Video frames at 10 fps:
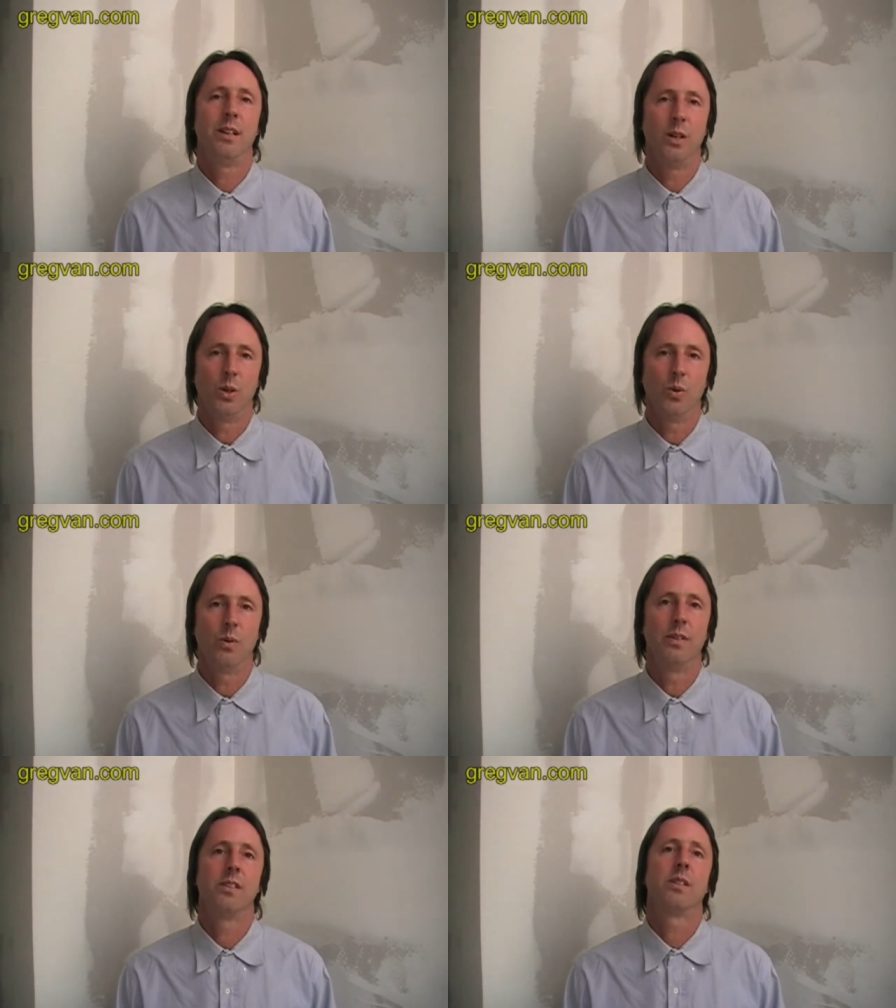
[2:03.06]

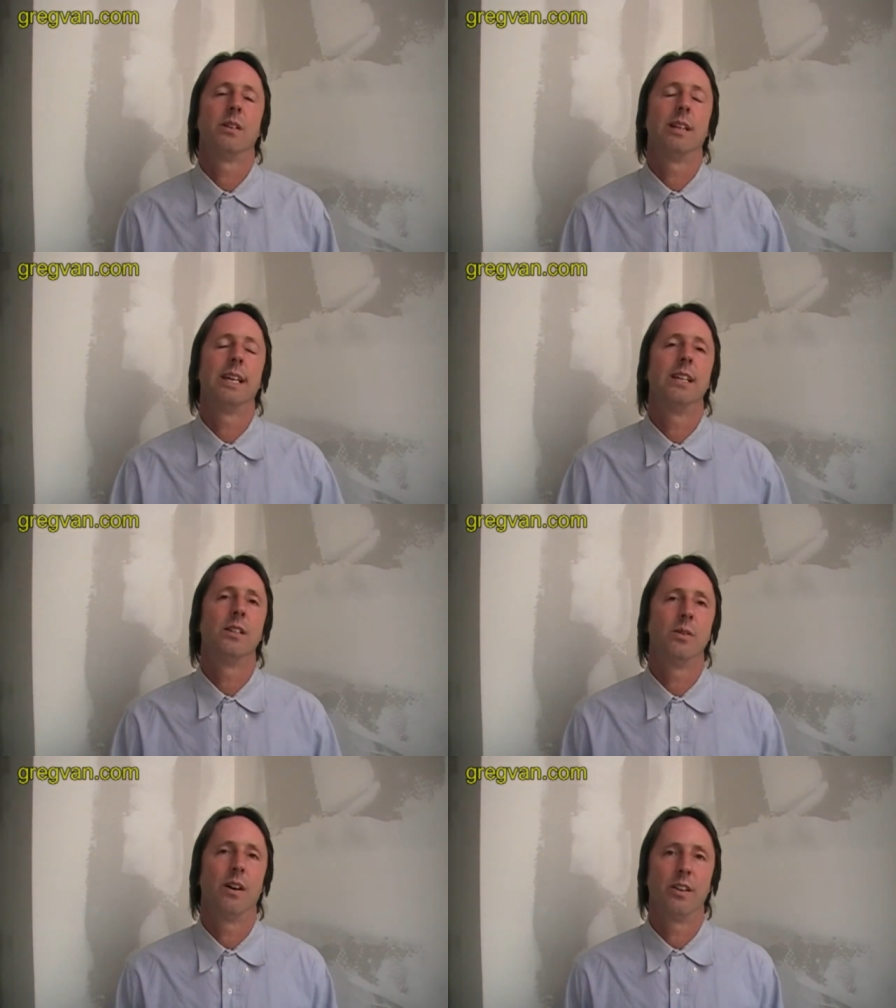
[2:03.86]
new, this could lead
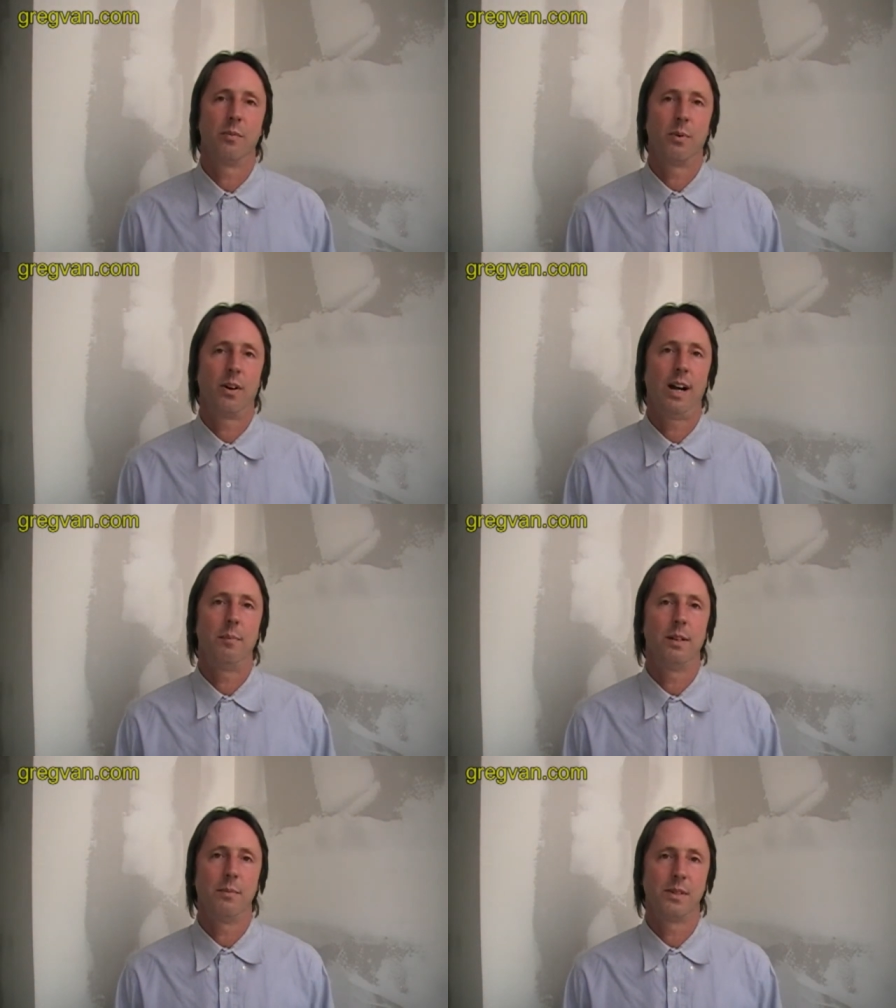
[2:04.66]
to other
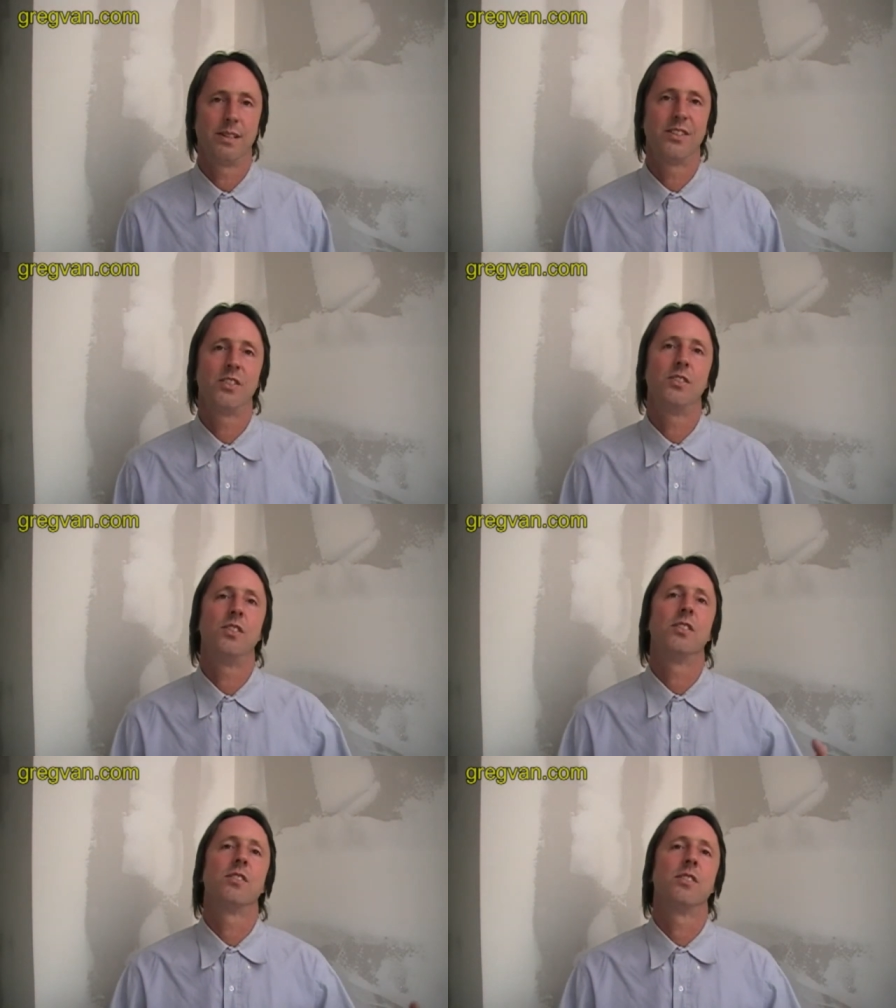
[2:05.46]
problems. This
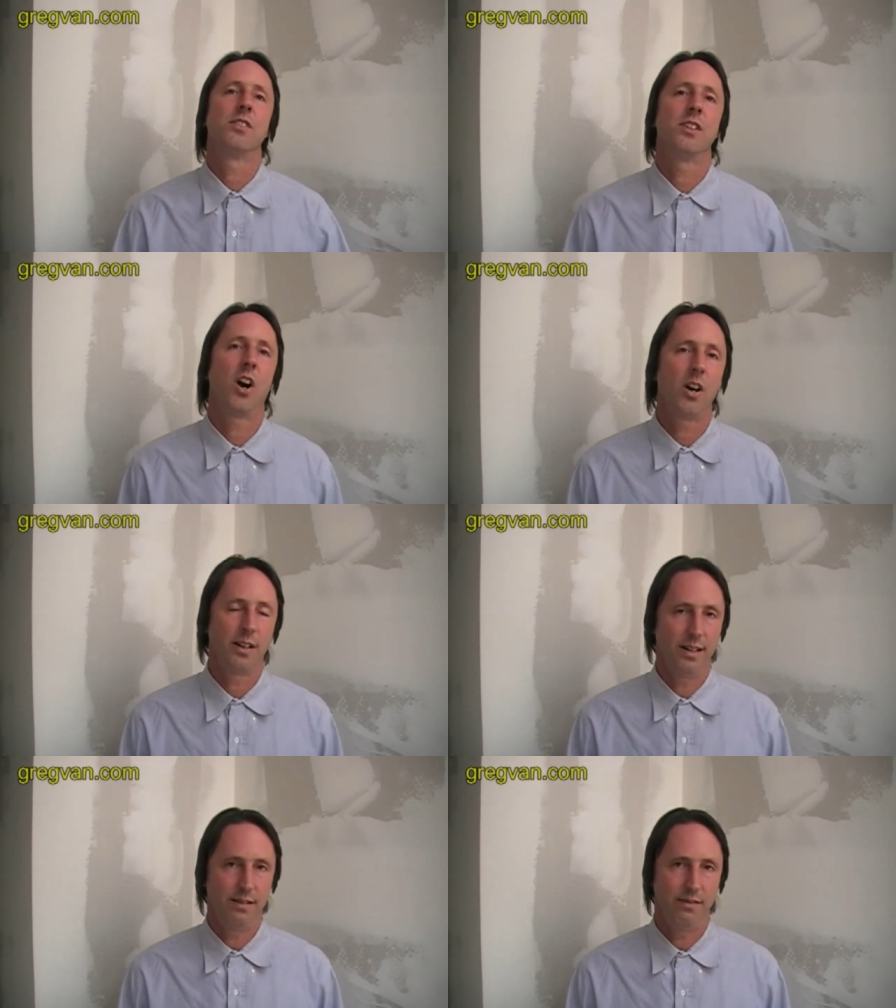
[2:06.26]
is just the
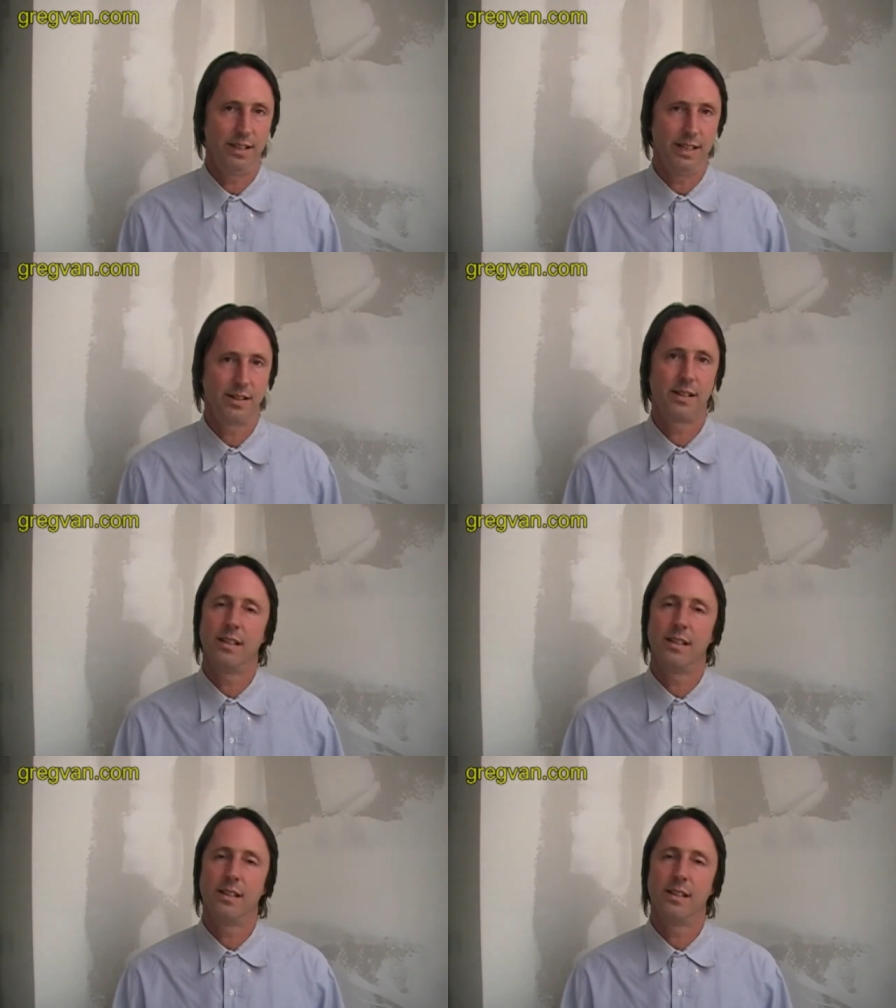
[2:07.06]
start of this.